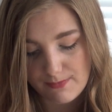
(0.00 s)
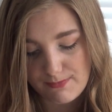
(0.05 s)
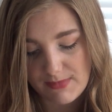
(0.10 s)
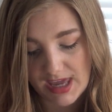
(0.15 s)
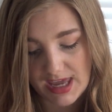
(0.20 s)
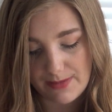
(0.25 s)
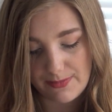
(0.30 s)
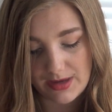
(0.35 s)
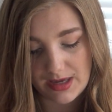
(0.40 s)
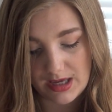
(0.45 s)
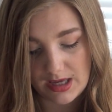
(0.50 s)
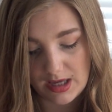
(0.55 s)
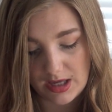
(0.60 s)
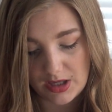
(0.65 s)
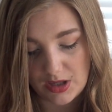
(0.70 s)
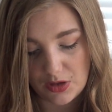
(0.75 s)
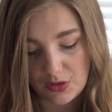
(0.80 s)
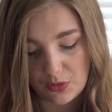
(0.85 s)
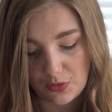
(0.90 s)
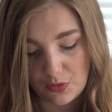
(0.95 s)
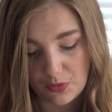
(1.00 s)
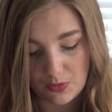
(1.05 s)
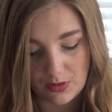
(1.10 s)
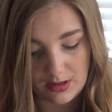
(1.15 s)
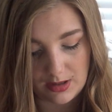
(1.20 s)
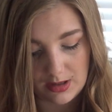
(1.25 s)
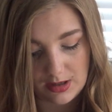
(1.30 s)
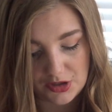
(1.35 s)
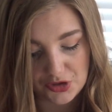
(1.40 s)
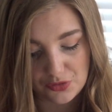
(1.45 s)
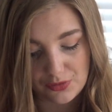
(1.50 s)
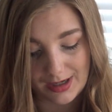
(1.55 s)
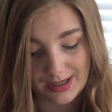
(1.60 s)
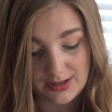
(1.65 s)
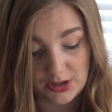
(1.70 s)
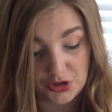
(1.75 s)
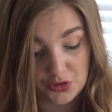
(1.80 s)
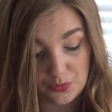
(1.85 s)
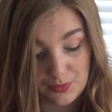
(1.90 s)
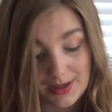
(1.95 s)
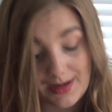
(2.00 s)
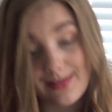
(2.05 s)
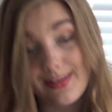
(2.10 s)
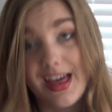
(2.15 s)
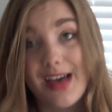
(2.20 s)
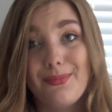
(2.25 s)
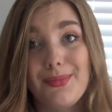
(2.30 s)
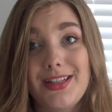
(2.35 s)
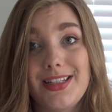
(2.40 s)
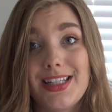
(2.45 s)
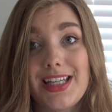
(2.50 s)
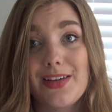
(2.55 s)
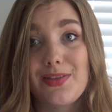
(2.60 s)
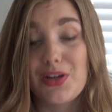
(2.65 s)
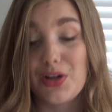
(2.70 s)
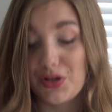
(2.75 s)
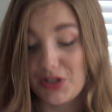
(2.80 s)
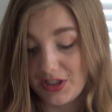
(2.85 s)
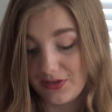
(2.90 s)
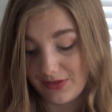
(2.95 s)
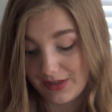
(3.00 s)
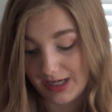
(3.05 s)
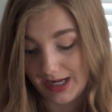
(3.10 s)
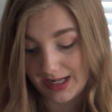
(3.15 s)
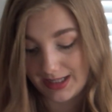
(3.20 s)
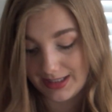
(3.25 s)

Maybe you tried to trick them into giving you a different